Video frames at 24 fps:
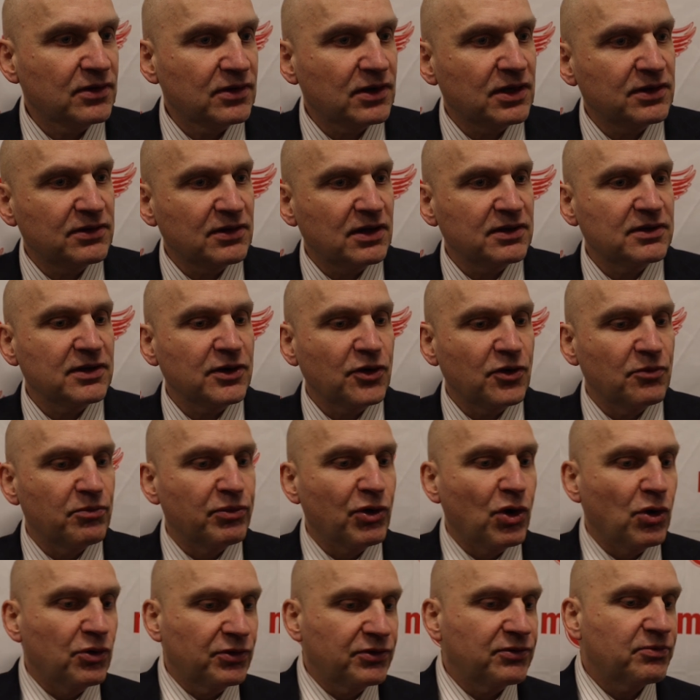I thought they were
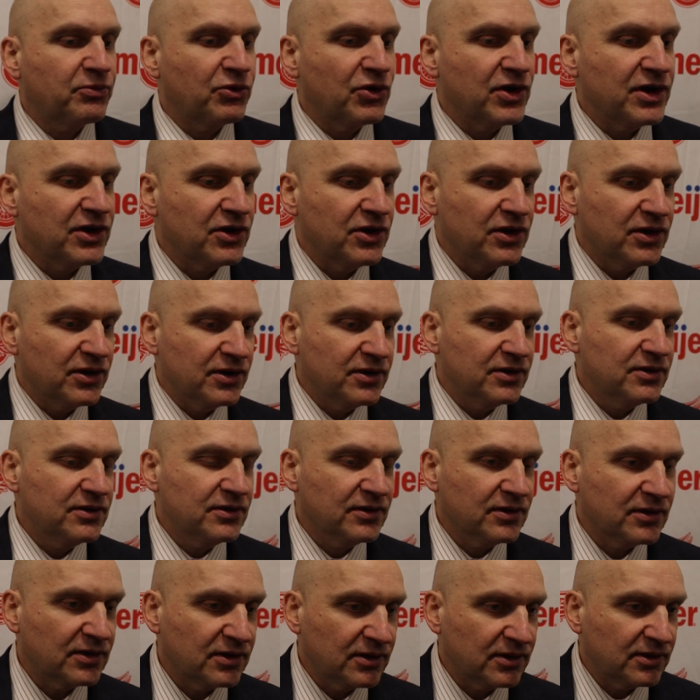both pretty good.
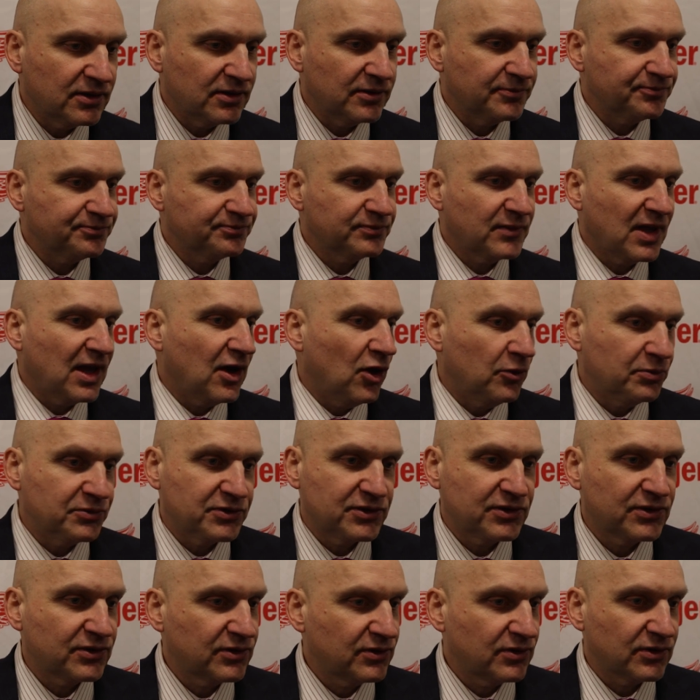Um,
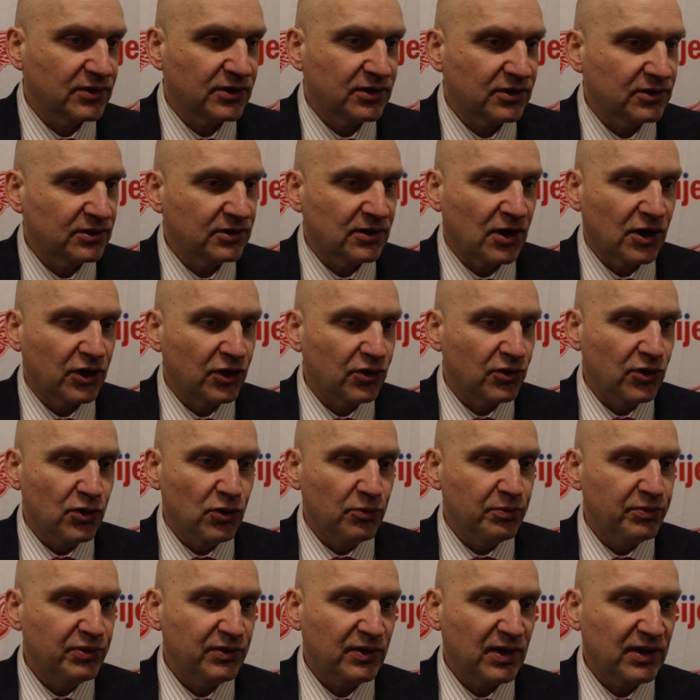helped uh, our group.